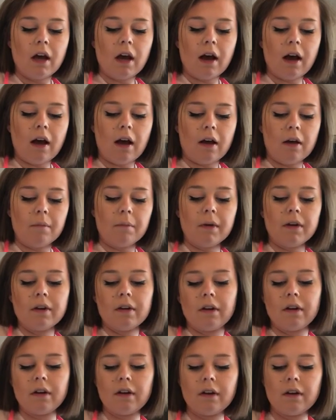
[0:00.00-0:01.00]

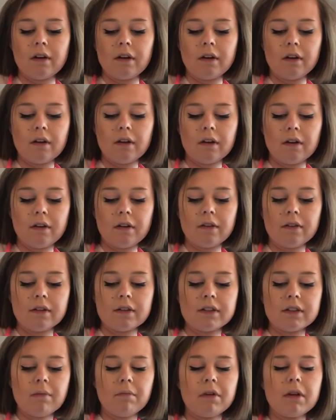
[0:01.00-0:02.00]
The
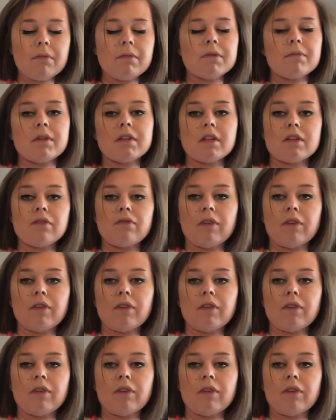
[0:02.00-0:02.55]
symptoms Mrs.